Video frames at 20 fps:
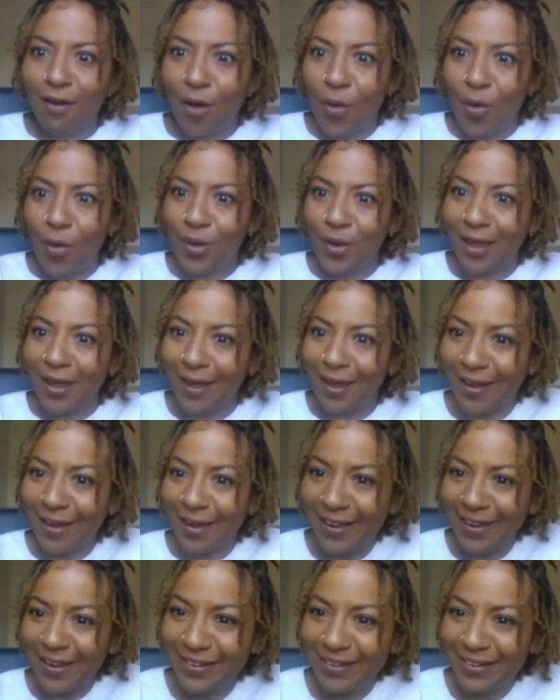
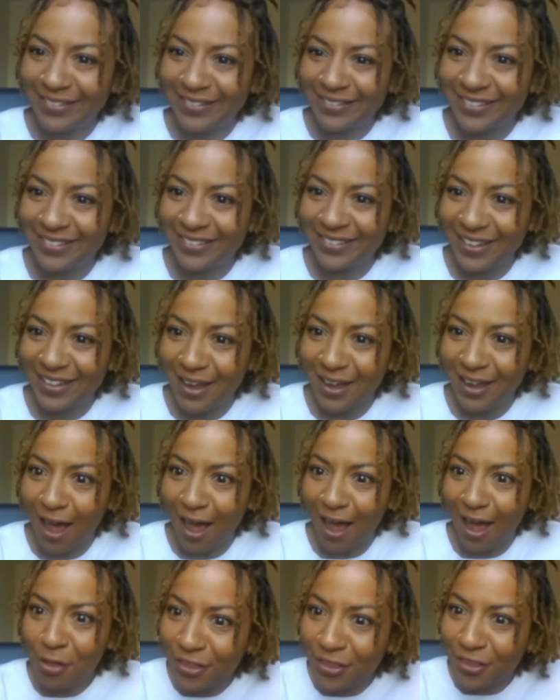Okay.
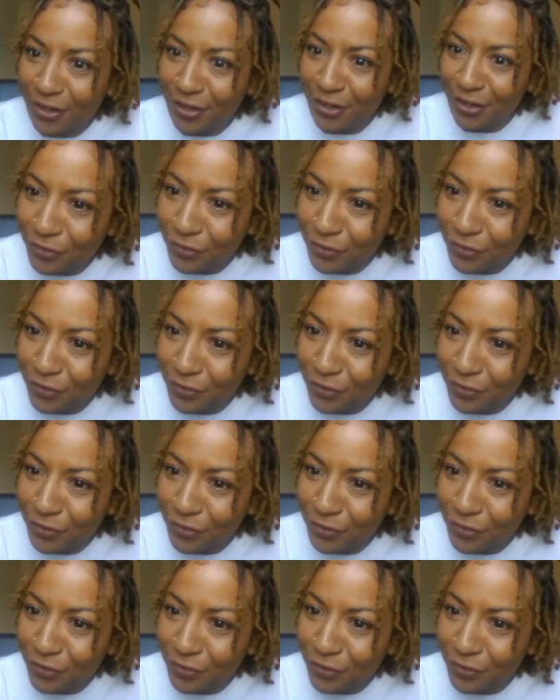I'll think of